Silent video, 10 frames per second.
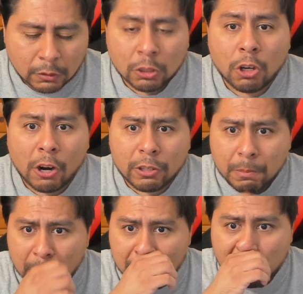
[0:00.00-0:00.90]
Gardner
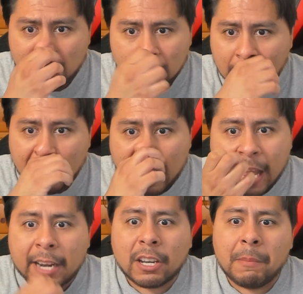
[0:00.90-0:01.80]
Minshew
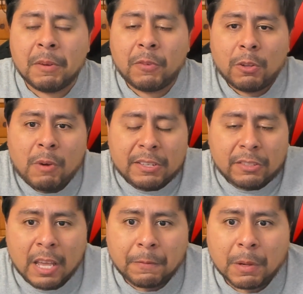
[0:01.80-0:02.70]
had to come in for the rest of
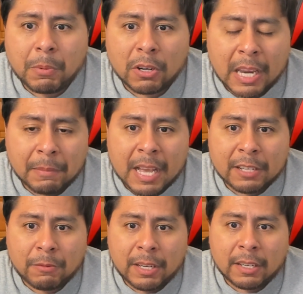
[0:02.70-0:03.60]
that football game
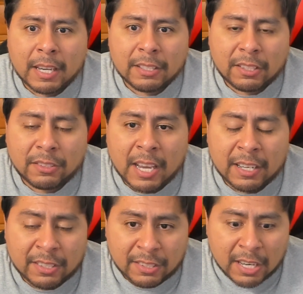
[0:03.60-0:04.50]
last week against
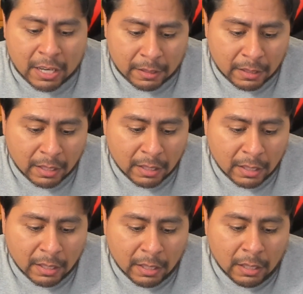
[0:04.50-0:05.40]
Tennessee.
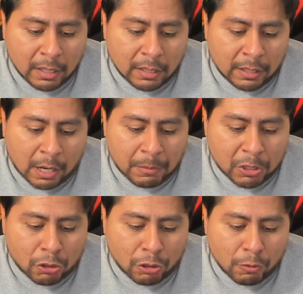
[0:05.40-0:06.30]
Now,
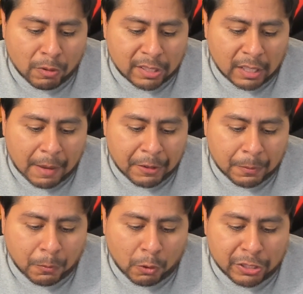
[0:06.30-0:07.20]
Minshew was 11 of
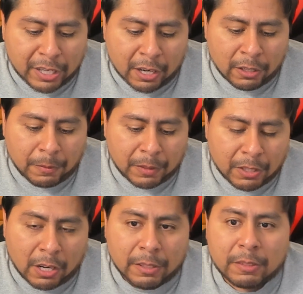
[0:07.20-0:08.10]
14,
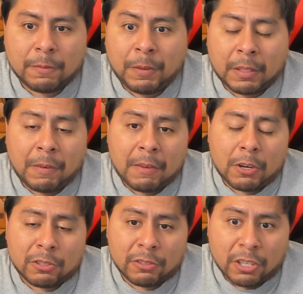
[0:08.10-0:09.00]
155
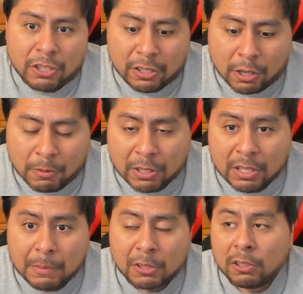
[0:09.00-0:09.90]
yards, no touchdowns, and no
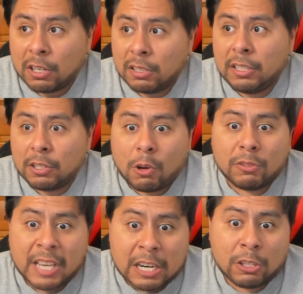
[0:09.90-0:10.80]
interception. Luckily, the
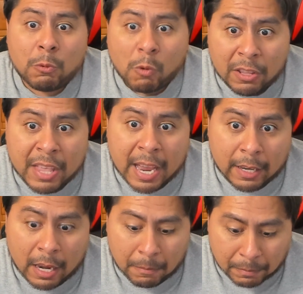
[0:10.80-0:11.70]
Colts actually won that
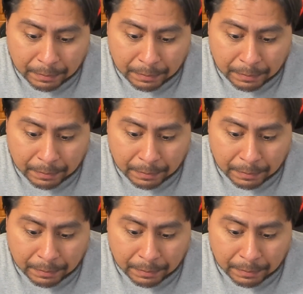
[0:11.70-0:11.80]
game.